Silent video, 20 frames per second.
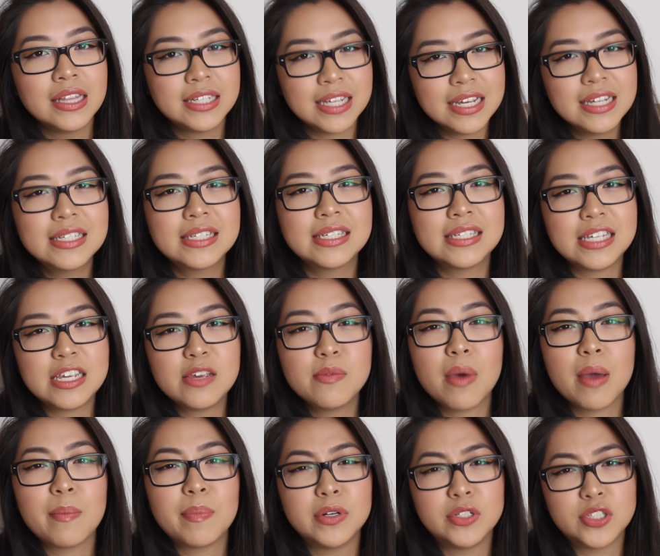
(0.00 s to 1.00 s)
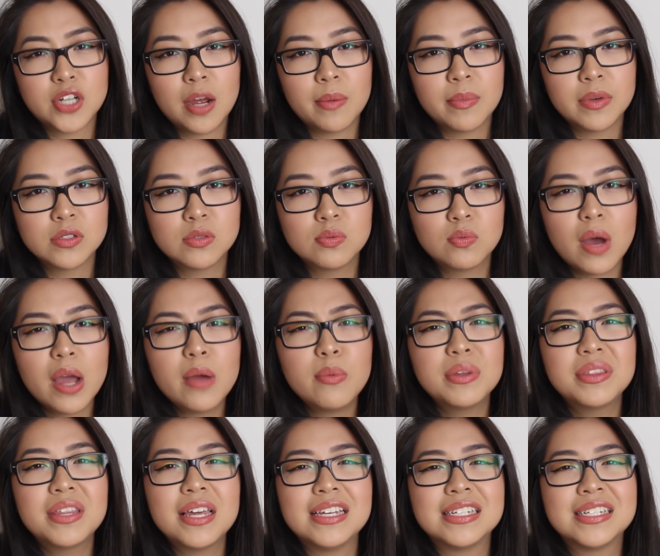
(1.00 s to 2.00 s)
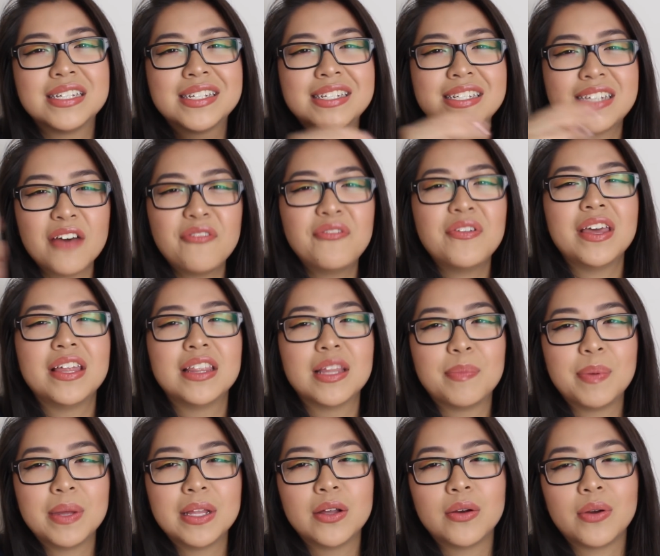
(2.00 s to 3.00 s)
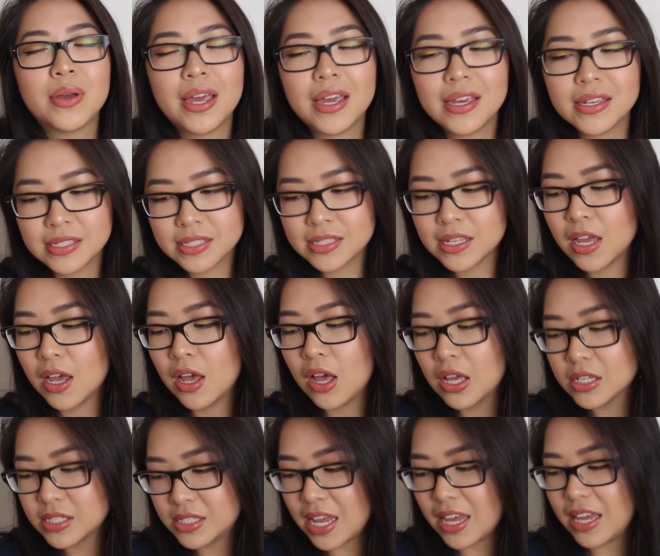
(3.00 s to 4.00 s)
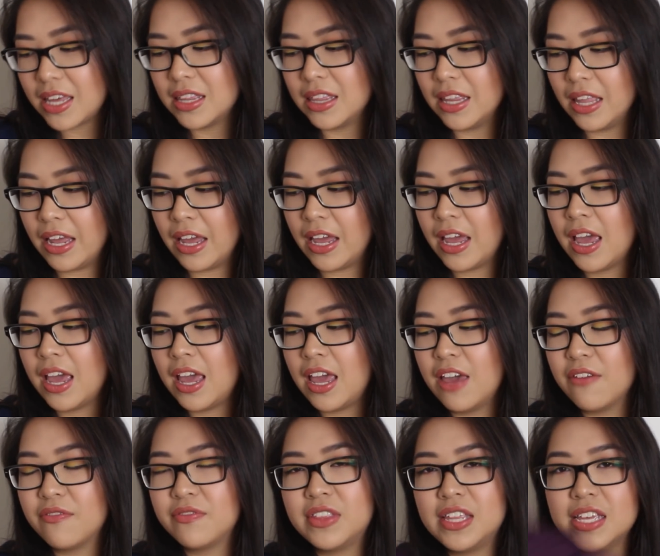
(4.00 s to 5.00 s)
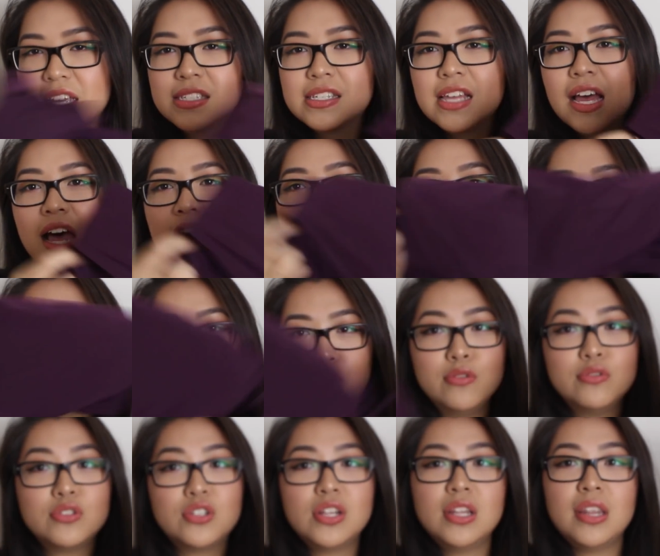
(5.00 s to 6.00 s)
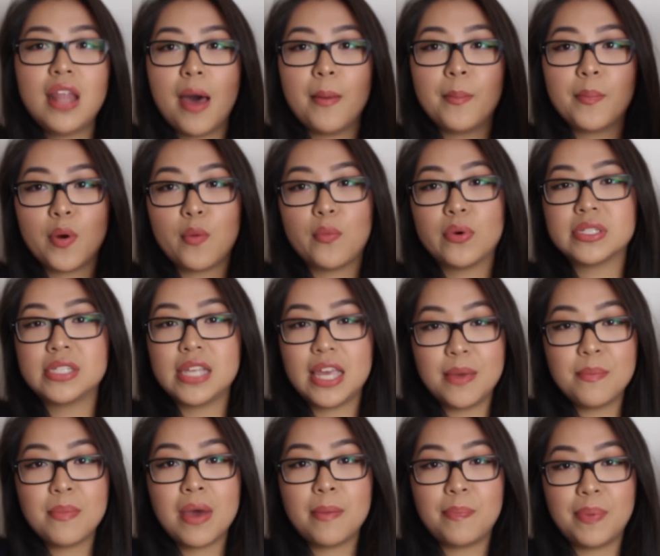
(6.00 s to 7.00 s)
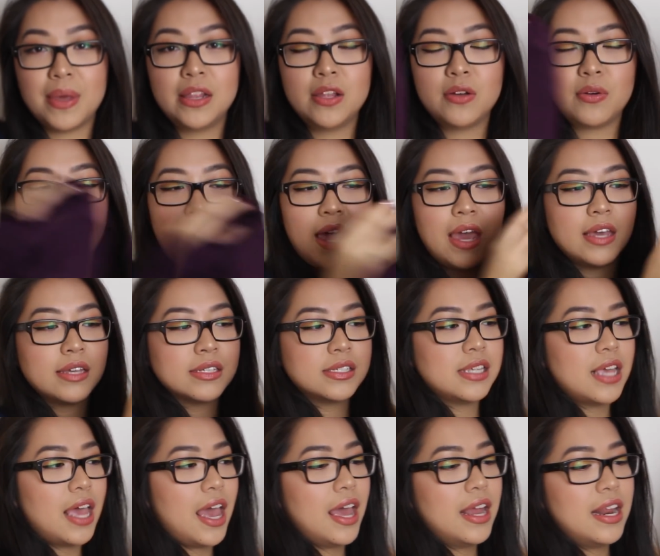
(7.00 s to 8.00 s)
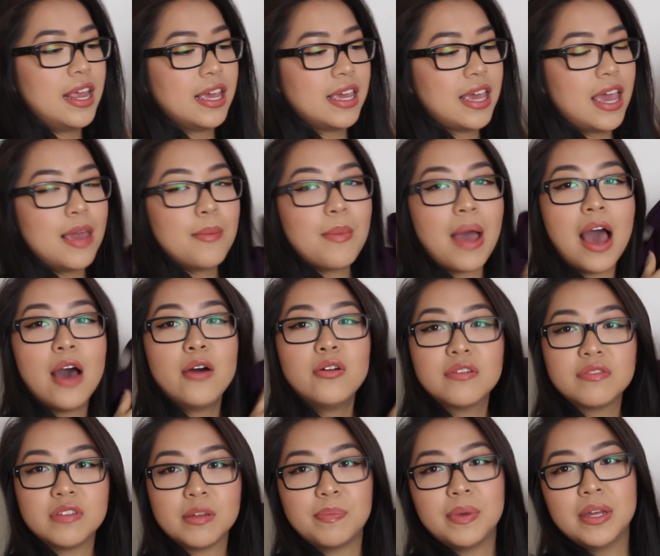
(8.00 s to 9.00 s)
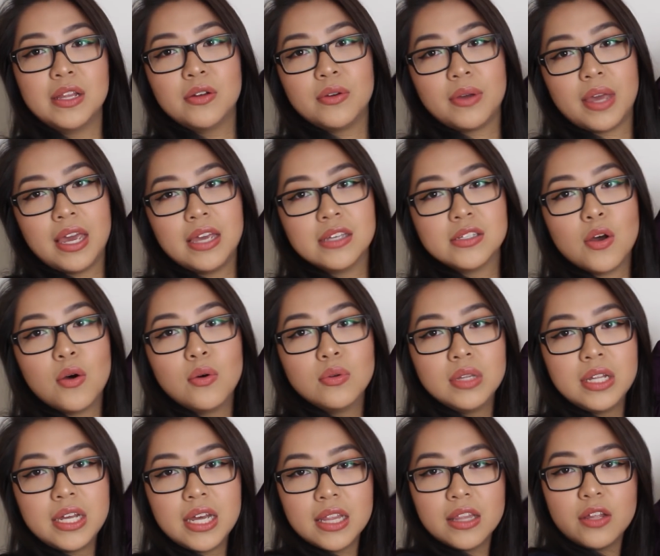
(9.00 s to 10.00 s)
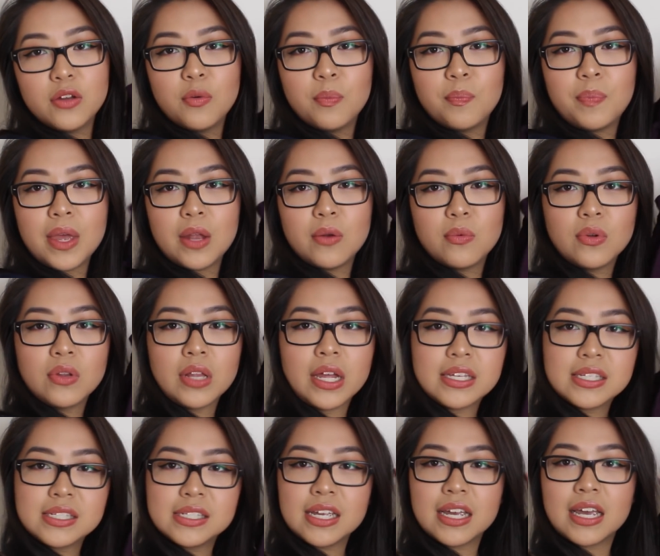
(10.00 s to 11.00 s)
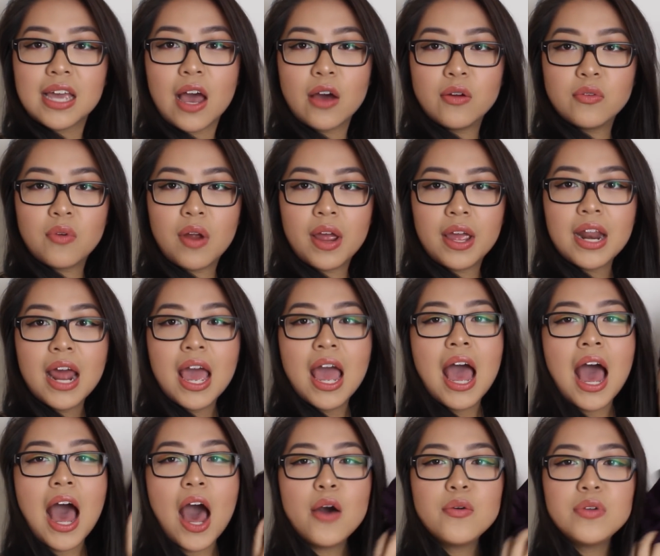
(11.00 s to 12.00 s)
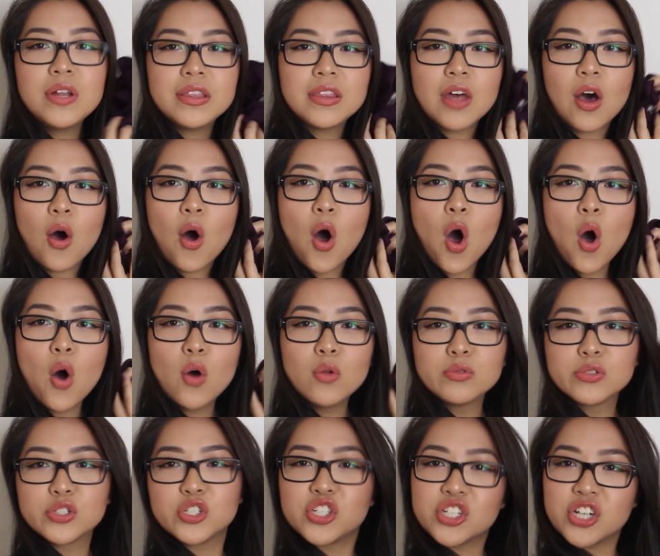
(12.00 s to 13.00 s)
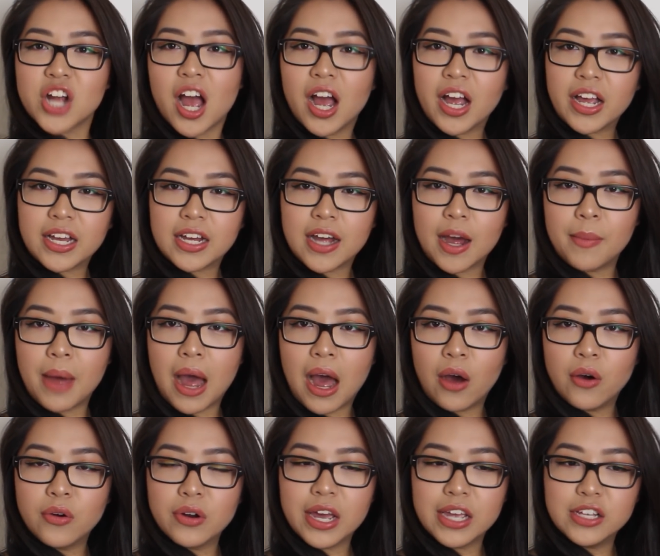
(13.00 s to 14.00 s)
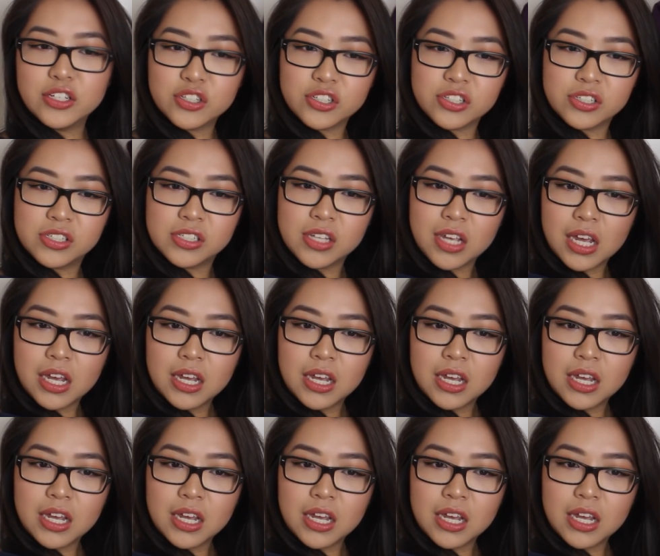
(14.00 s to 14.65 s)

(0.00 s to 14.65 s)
did see my pajamas, why would they stuff it in the pillowcase? Secondly, if this huge lump was in my pillowcase and it came out of the pillowcase, only a little bit will like stick out, right? How did the whole chunk come out and just